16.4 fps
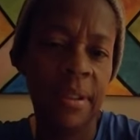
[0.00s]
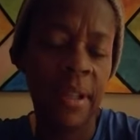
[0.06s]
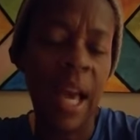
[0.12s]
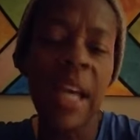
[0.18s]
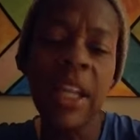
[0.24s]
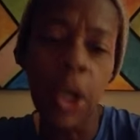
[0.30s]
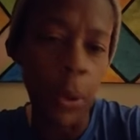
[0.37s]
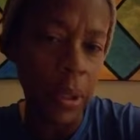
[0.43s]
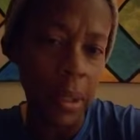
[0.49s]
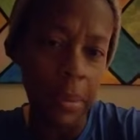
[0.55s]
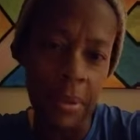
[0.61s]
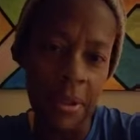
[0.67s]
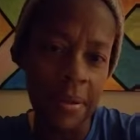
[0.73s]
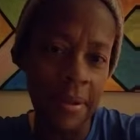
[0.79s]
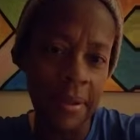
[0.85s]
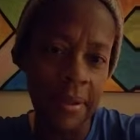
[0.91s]
I know what I'm
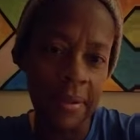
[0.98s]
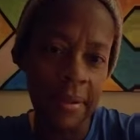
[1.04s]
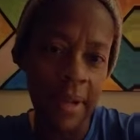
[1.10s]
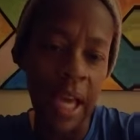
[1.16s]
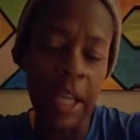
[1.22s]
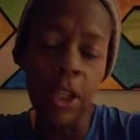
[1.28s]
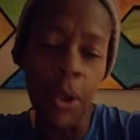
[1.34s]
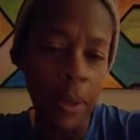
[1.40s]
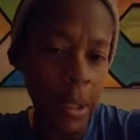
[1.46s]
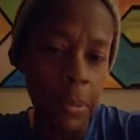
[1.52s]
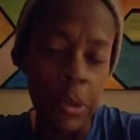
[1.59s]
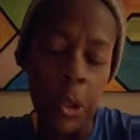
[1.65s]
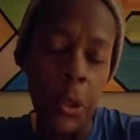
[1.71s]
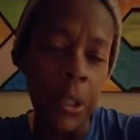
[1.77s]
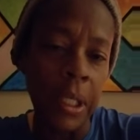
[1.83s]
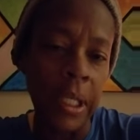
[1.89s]
doing. I know what I'm
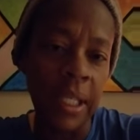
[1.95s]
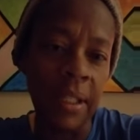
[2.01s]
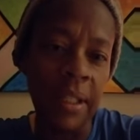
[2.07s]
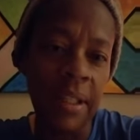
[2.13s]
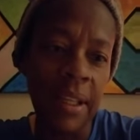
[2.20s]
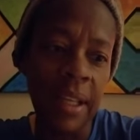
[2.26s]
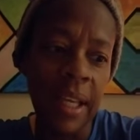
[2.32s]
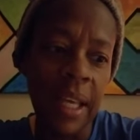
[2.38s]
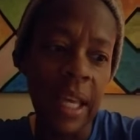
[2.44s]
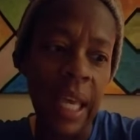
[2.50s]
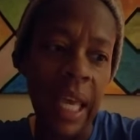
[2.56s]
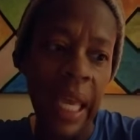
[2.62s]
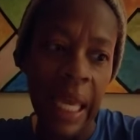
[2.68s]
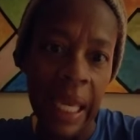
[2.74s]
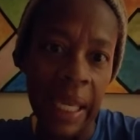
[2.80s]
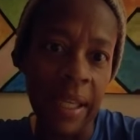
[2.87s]
doing.
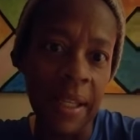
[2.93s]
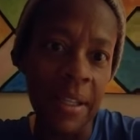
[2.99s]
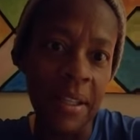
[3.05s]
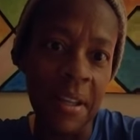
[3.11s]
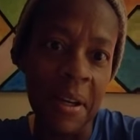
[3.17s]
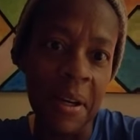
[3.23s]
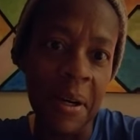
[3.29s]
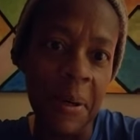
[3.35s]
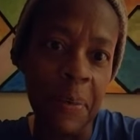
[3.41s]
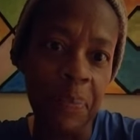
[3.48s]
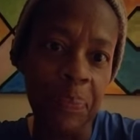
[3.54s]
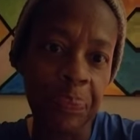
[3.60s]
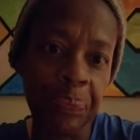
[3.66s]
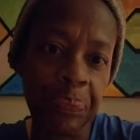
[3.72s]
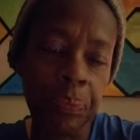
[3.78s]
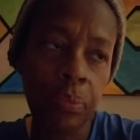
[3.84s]
And um,
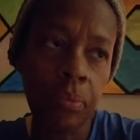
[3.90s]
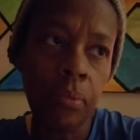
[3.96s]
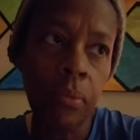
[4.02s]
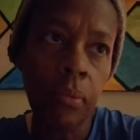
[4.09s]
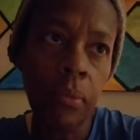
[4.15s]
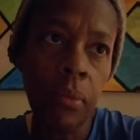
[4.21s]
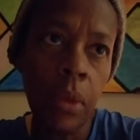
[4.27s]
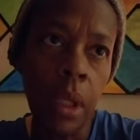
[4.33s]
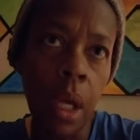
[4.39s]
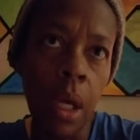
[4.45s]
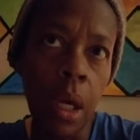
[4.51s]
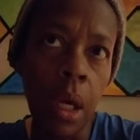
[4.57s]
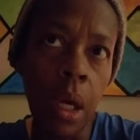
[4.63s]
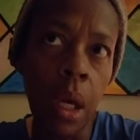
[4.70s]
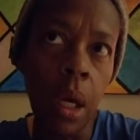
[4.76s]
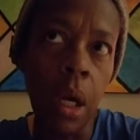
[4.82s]

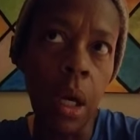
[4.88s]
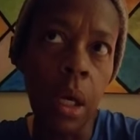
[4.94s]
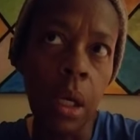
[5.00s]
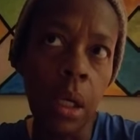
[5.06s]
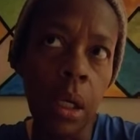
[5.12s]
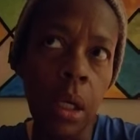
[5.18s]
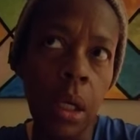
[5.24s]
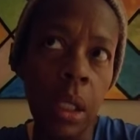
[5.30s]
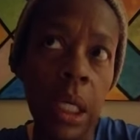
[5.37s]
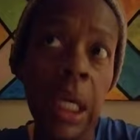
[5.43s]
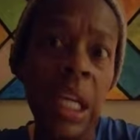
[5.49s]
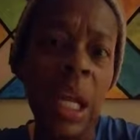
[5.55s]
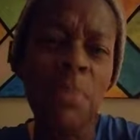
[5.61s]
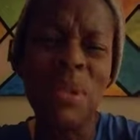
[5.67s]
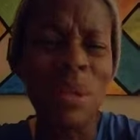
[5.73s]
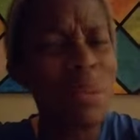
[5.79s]
uh,
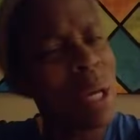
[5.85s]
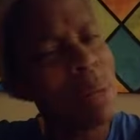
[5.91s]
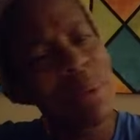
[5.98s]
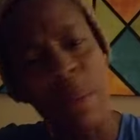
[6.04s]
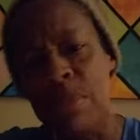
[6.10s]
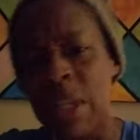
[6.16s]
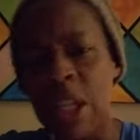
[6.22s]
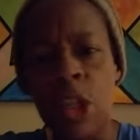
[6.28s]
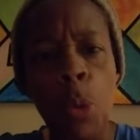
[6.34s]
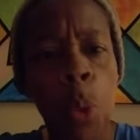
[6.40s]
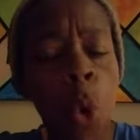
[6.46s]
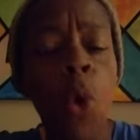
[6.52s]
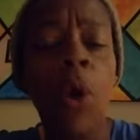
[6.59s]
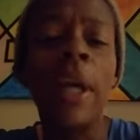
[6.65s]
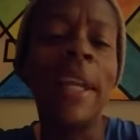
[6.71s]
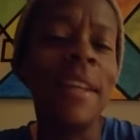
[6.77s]
again, I'm sometimes I'm
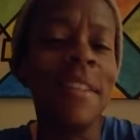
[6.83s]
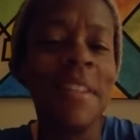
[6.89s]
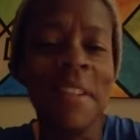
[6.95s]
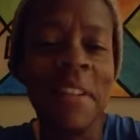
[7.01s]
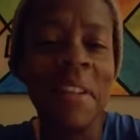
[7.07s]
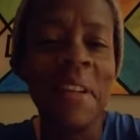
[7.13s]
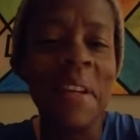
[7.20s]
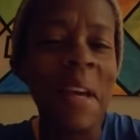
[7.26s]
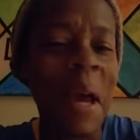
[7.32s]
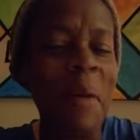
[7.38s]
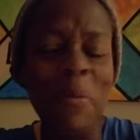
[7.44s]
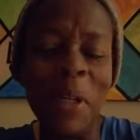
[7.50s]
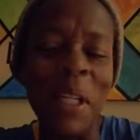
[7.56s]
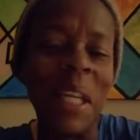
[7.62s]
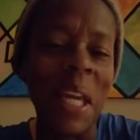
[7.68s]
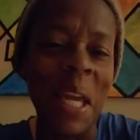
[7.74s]
disappointed. I
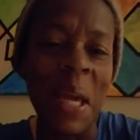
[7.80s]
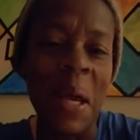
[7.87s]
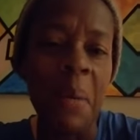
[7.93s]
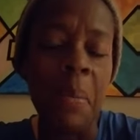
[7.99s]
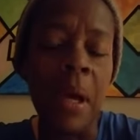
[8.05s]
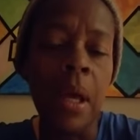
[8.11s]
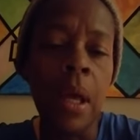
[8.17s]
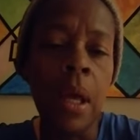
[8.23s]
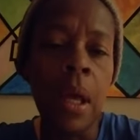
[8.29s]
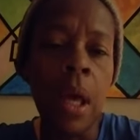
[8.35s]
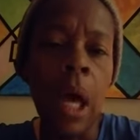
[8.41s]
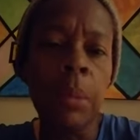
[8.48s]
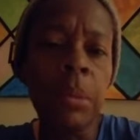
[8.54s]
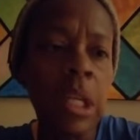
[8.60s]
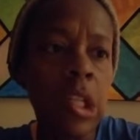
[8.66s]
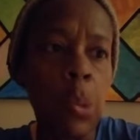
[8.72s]
really am.
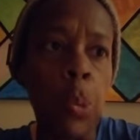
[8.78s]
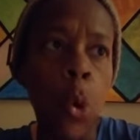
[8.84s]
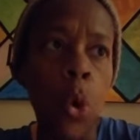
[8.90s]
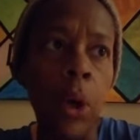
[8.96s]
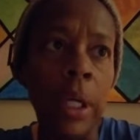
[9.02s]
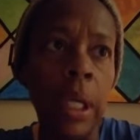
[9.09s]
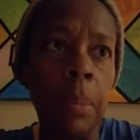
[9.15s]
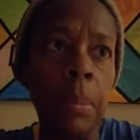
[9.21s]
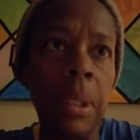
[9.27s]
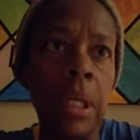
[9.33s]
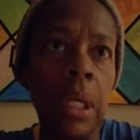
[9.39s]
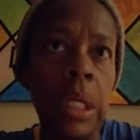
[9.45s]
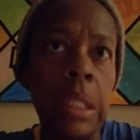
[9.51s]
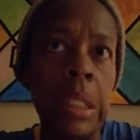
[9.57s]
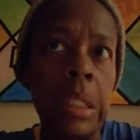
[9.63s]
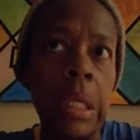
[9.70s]
I'm disappointed
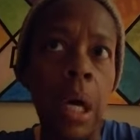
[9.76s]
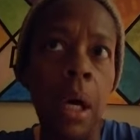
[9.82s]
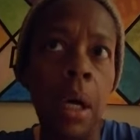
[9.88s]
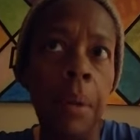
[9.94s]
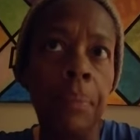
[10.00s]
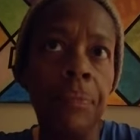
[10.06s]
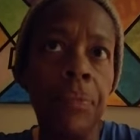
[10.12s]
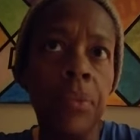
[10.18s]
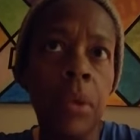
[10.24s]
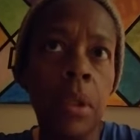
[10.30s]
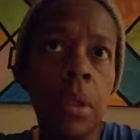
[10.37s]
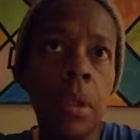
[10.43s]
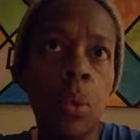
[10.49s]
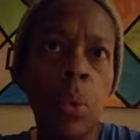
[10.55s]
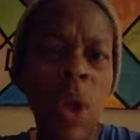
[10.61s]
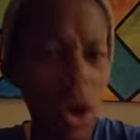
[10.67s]
because um,
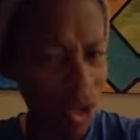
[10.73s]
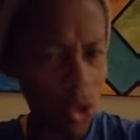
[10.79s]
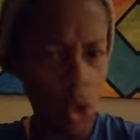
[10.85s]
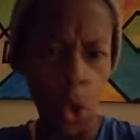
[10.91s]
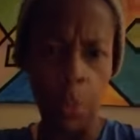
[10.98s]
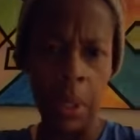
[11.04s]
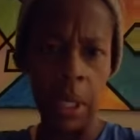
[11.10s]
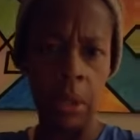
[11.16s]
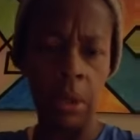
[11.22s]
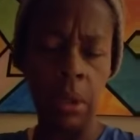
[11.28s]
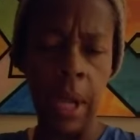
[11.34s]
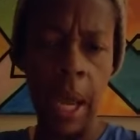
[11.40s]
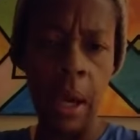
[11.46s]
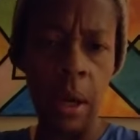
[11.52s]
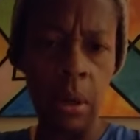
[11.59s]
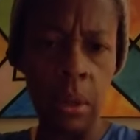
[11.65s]
we ought to know better
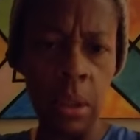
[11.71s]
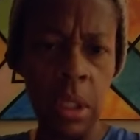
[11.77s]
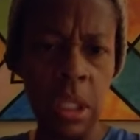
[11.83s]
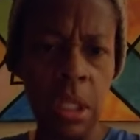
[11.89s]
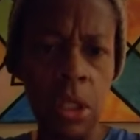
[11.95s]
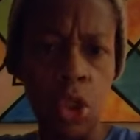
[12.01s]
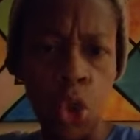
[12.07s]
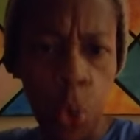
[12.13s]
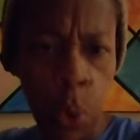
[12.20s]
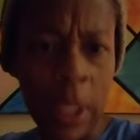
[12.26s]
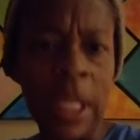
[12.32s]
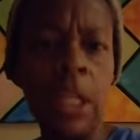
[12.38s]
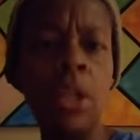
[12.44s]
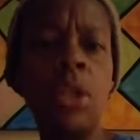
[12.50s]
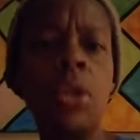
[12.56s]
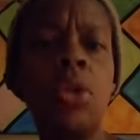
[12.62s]
now. This is
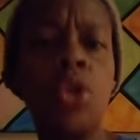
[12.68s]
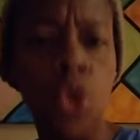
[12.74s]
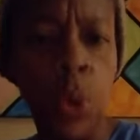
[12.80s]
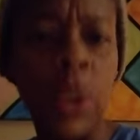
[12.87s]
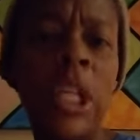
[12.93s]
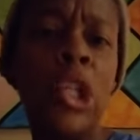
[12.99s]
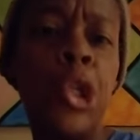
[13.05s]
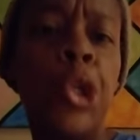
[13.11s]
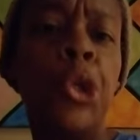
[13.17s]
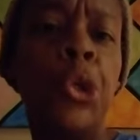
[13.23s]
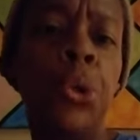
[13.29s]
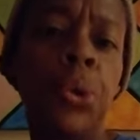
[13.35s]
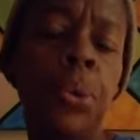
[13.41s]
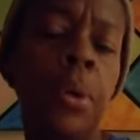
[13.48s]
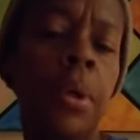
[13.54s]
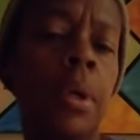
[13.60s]

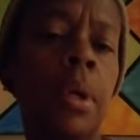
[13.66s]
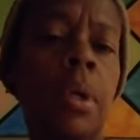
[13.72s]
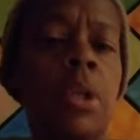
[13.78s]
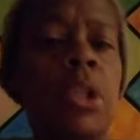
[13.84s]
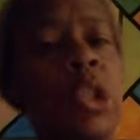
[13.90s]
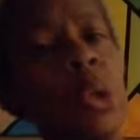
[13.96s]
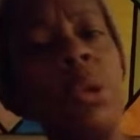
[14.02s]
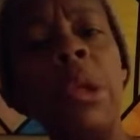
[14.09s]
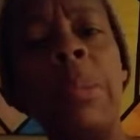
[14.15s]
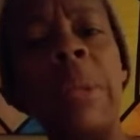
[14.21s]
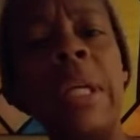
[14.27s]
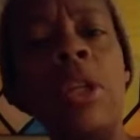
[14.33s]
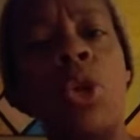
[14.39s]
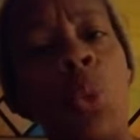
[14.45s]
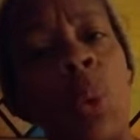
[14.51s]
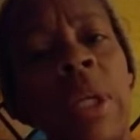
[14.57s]
2022, soon to
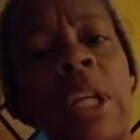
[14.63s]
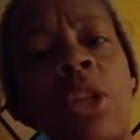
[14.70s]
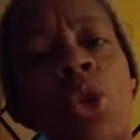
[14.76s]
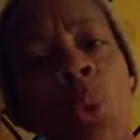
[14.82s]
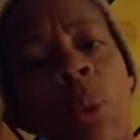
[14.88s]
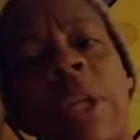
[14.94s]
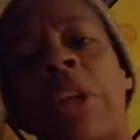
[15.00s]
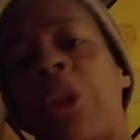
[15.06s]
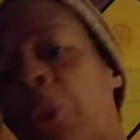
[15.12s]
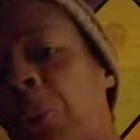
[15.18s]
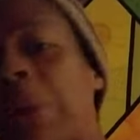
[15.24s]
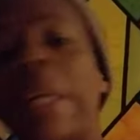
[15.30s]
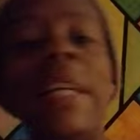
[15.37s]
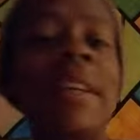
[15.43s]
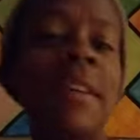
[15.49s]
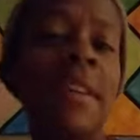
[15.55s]
be
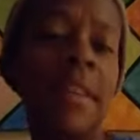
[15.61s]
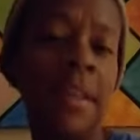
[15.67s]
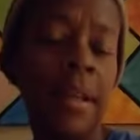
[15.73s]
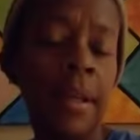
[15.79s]
2023.